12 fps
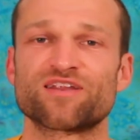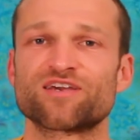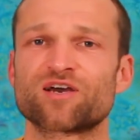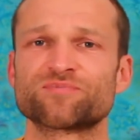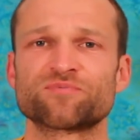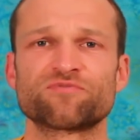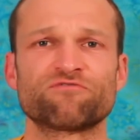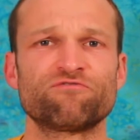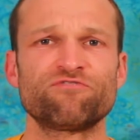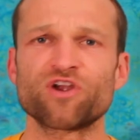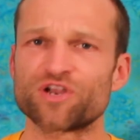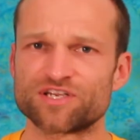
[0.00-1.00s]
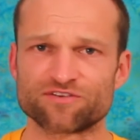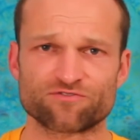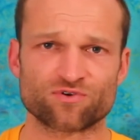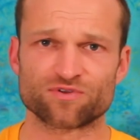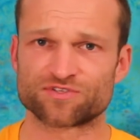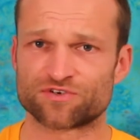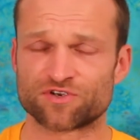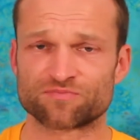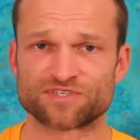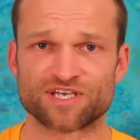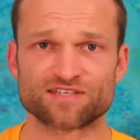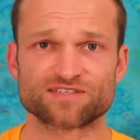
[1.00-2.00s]
he comes up to very difficult
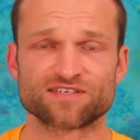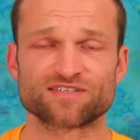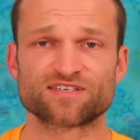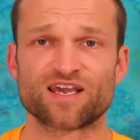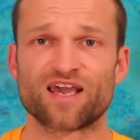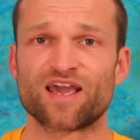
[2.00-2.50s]
circumstances,